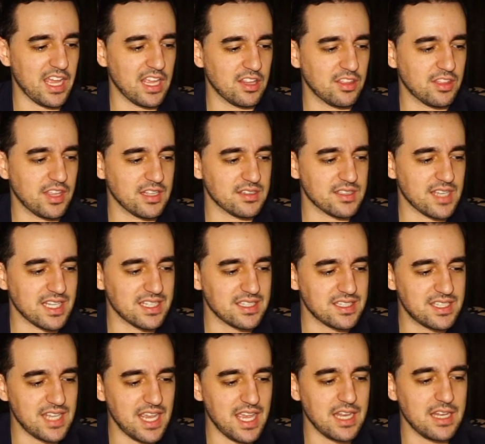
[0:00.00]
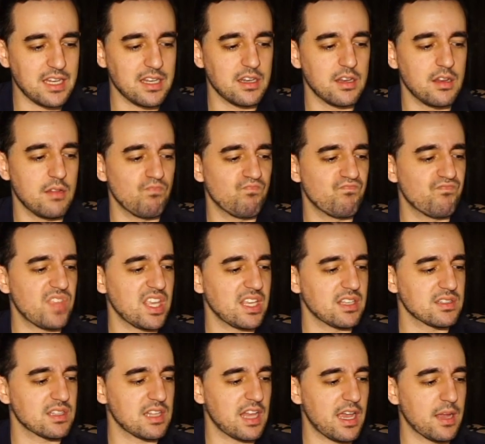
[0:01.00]
things like Zinn,
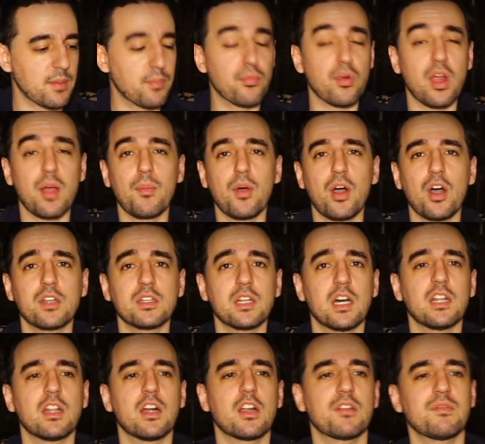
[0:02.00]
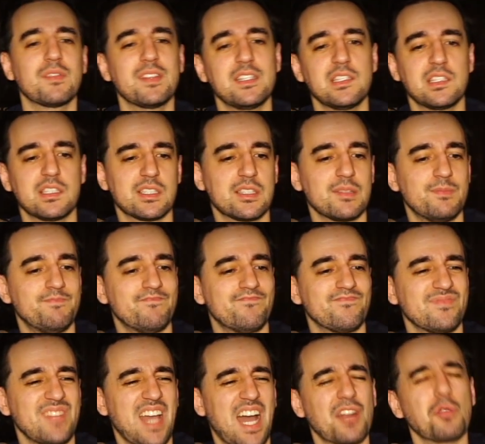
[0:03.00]
things like Bremont. A lot of these,
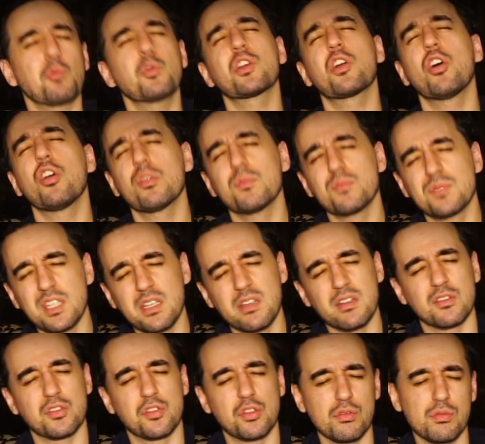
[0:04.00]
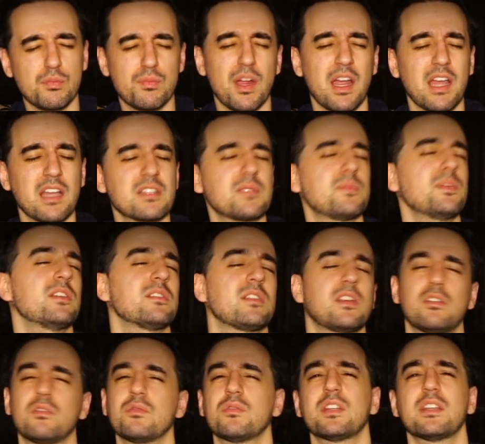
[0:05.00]
I don't want to call them tier 2 brands because I
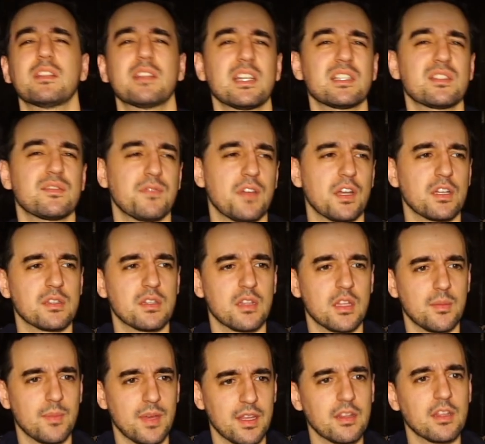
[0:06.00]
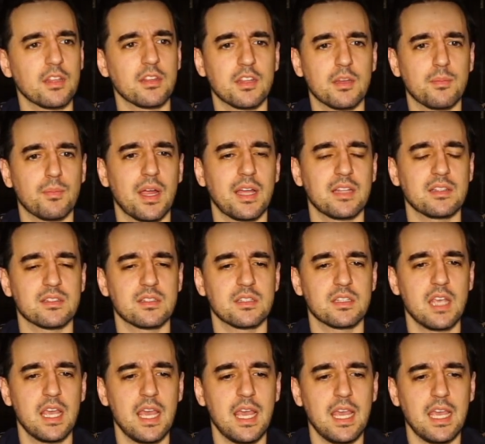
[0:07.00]
don't think that's fair to them. I think they're brands
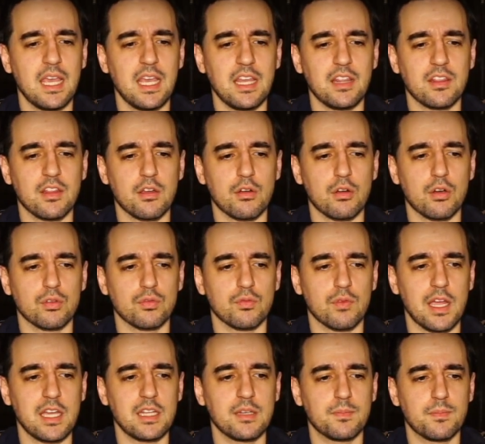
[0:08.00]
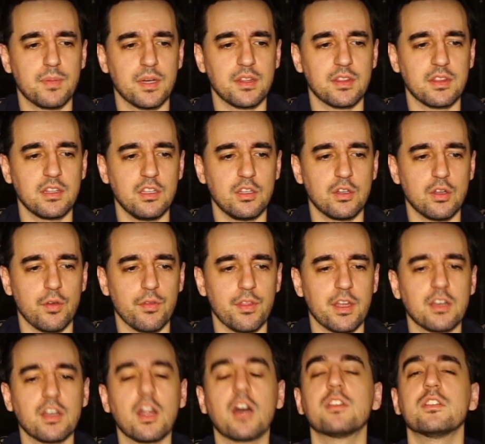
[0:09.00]
in their own right, but you know, they're
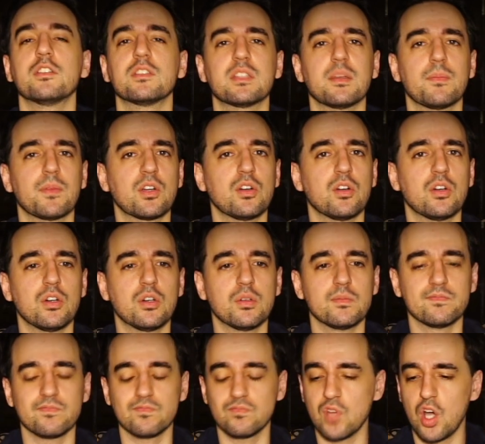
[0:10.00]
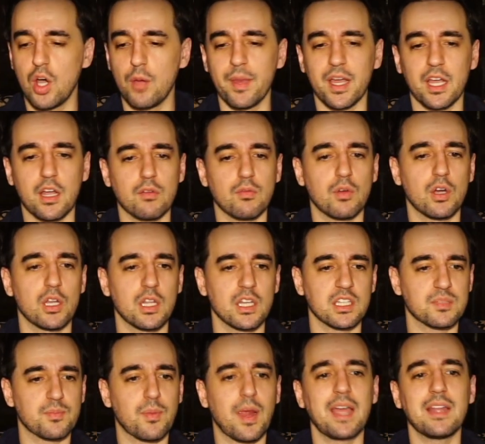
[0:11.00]
not your typical Omega,
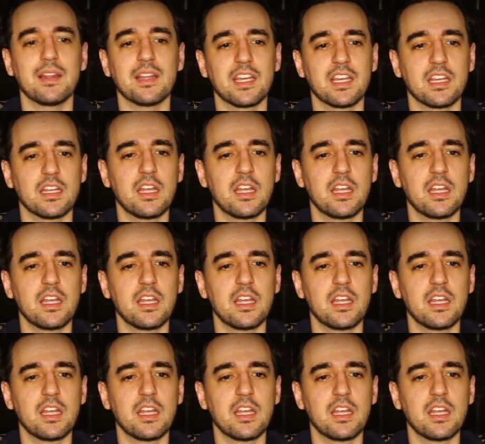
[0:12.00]
Rolex, Breitling,